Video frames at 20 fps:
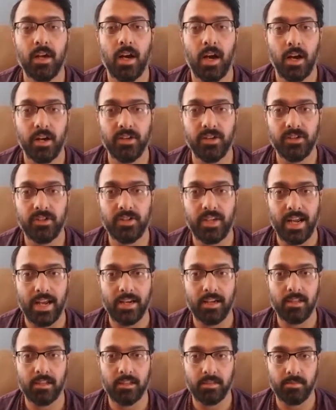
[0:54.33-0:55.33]
understand
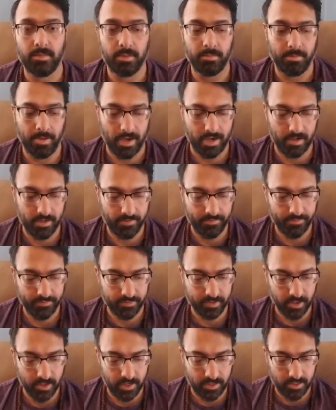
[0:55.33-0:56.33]
a little bit better.
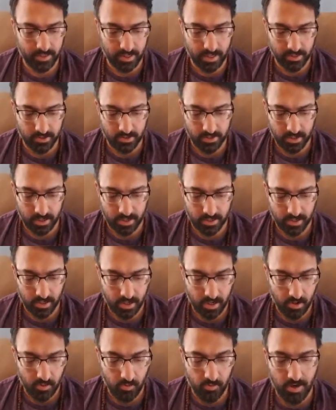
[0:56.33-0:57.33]
It says that
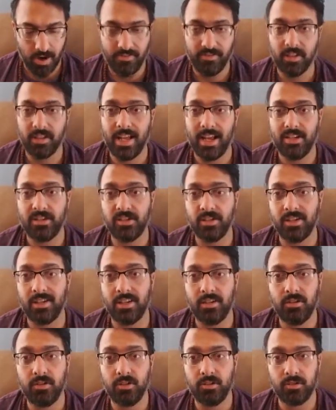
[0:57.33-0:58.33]
revelation
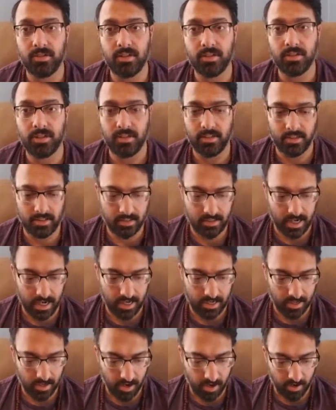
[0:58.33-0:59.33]
induces a state